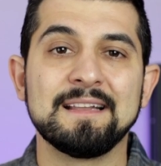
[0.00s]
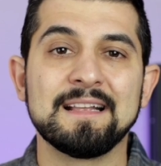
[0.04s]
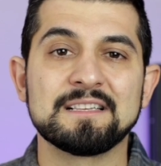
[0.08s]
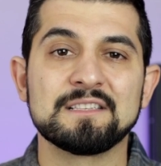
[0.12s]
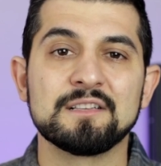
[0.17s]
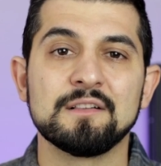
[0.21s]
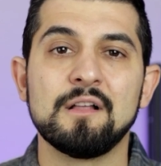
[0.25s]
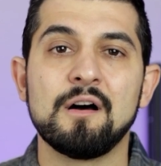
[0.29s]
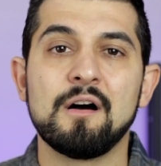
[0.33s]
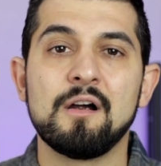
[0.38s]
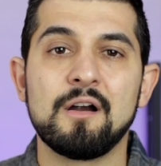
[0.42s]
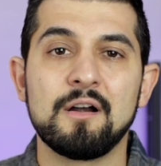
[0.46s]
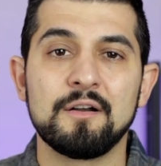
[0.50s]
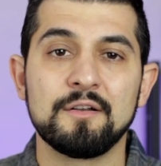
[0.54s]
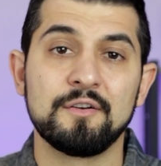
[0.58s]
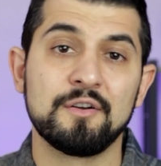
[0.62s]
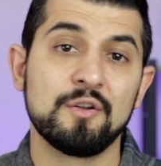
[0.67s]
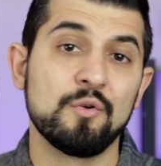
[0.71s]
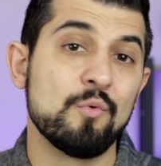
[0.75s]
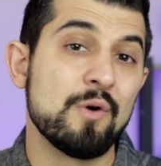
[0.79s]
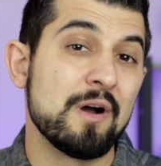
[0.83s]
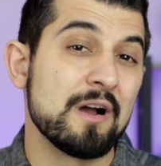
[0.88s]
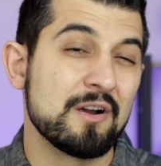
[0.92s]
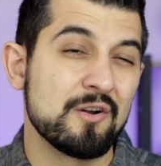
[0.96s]
that's a lot harder
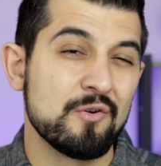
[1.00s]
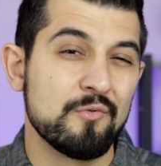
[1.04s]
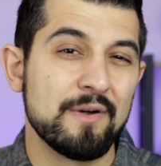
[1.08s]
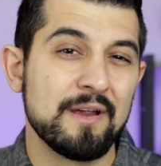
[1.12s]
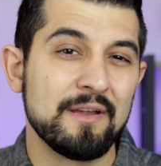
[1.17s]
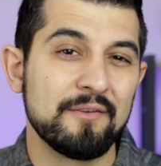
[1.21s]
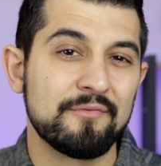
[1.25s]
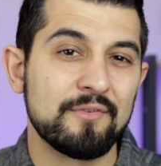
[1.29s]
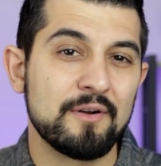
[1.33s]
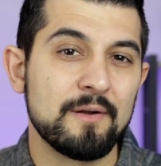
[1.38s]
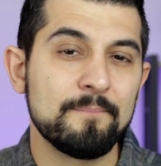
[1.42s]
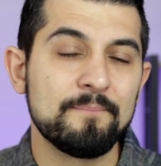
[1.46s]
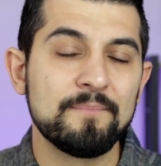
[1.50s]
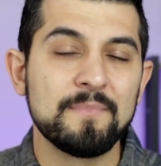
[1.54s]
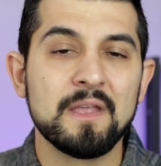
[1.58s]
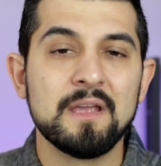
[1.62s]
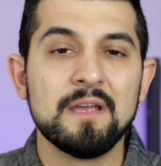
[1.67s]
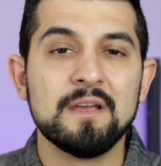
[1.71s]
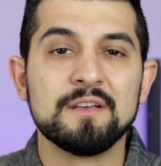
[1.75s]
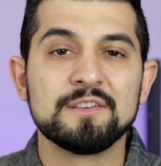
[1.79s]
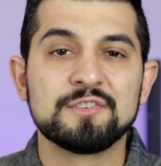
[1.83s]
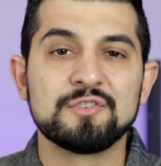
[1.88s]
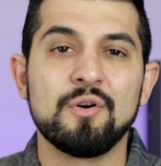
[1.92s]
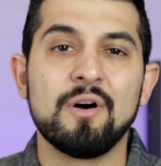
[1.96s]
to walk away from.
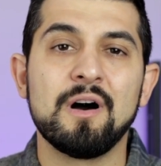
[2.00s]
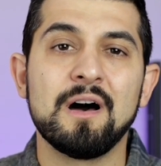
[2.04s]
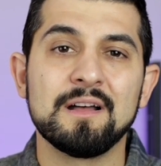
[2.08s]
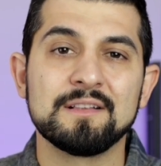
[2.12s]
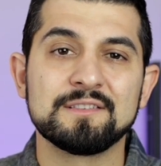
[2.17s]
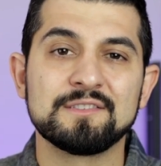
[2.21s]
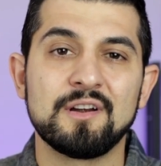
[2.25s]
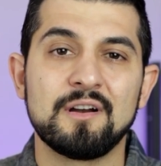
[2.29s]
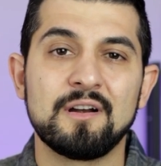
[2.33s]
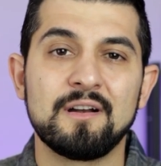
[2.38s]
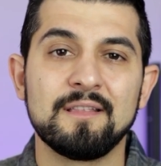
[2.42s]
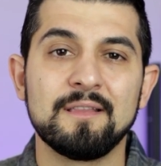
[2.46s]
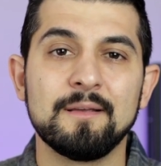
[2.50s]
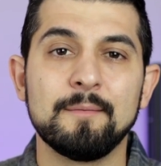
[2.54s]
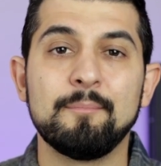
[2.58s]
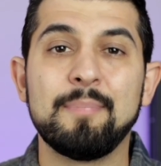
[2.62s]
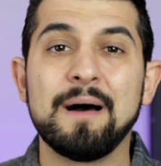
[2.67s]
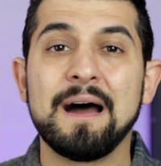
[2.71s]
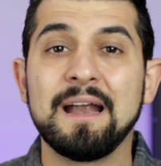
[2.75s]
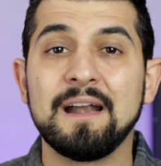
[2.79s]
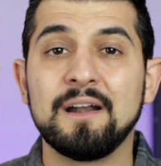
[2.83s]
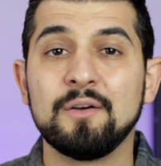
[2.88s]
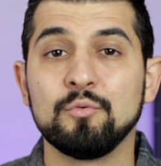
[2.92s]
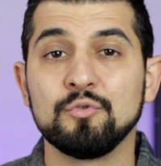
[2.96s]
So odds are the
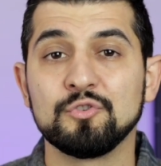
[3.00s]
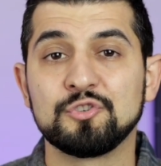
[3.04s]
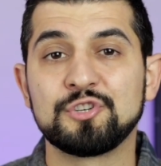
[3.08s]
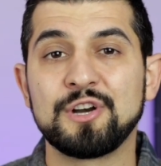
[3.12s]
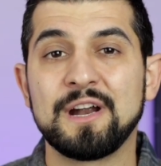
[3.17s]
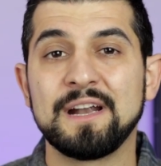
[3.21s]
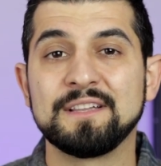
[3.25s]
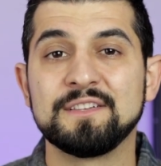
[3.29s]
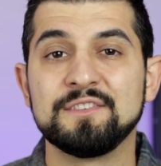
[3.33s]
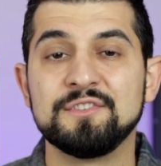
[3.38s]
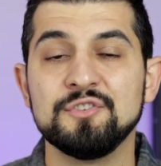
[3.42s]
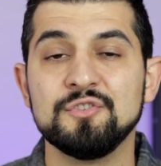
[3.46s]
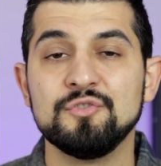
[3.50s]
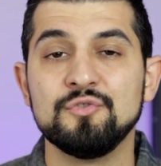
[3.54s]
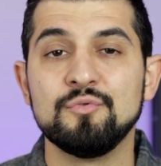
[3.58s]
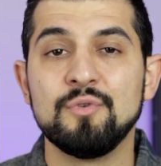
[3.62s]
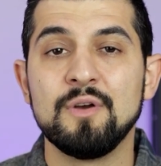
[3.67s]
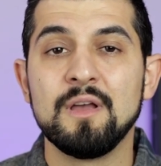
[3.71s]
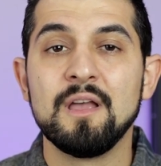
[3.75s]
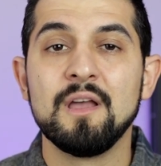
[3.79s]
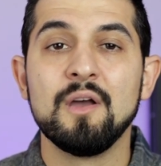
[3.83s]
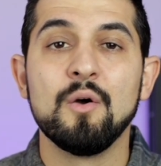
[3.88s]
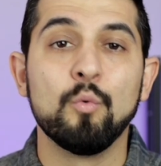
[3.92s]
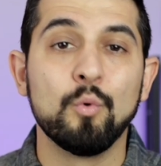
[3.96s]
buyer will try to do
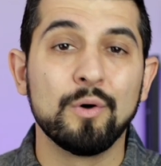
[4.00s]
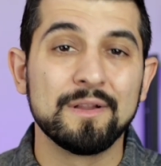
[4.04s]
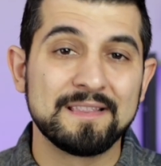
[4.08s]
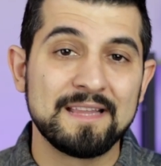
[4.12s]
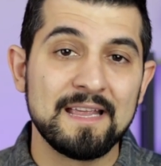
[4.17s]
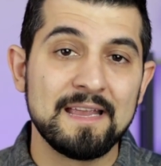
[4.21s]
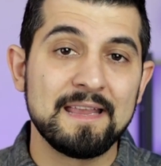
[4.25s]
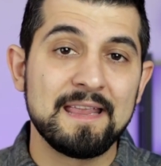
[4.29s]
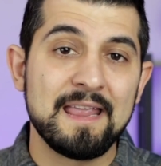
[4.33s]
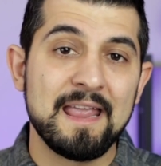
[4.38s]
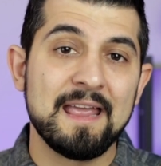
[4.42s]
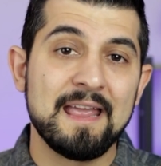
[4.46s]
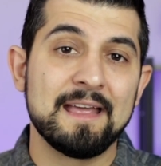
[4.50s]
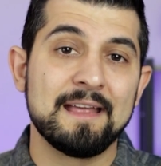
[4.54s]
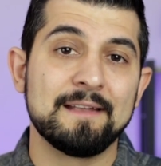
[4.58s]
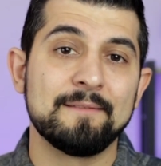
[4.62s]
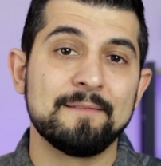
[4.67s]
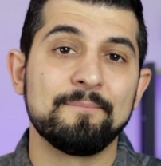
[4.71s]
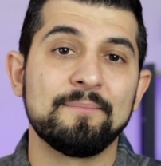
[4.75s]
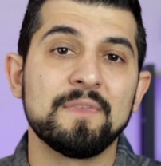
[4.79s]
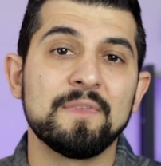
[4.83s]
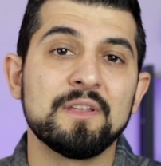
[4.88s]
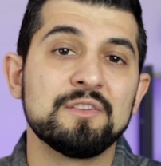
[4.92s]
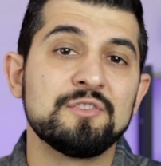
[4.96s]
what they
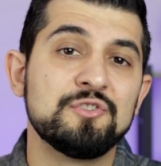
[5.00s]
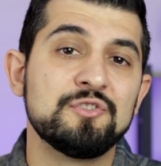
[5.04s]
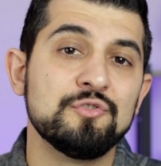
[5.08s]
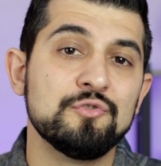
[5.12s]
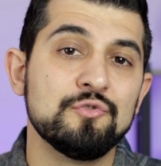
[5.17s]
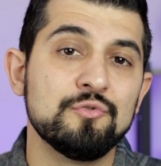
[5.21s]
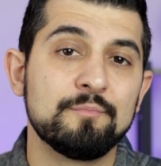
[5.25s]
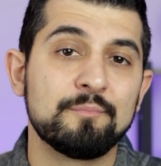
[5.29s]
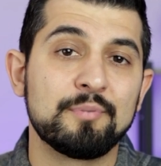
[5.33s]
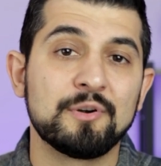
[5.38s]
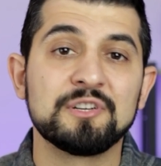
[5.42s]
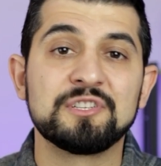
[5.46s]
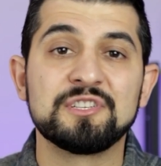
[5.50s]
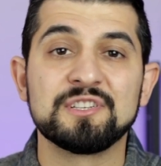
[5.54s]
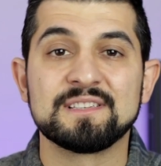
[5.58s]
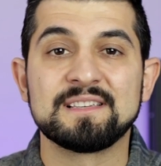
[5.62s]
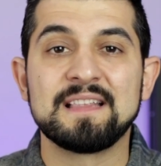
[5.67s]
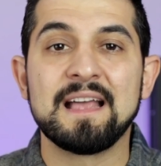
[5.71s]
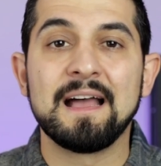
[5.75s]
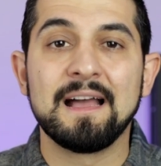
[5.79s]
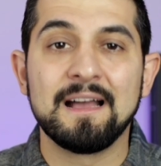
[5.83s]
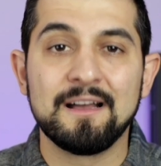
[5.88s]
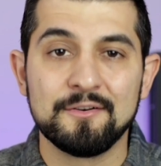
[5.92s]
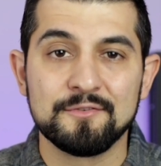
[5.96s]
can to purchase
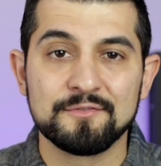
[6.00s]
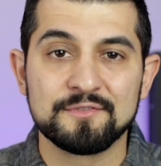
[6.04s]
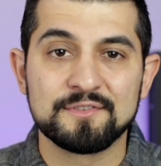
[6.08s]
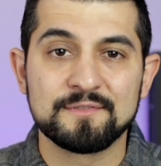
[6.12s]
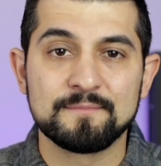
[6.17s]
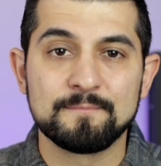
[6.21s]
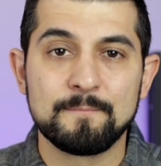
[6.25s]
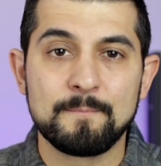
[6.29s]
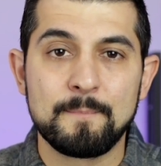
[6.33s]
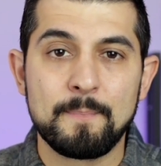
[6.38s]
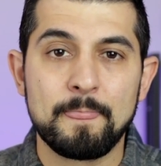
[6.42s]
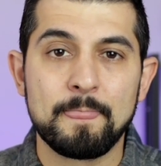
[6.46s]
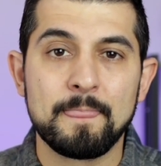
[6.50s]
that house.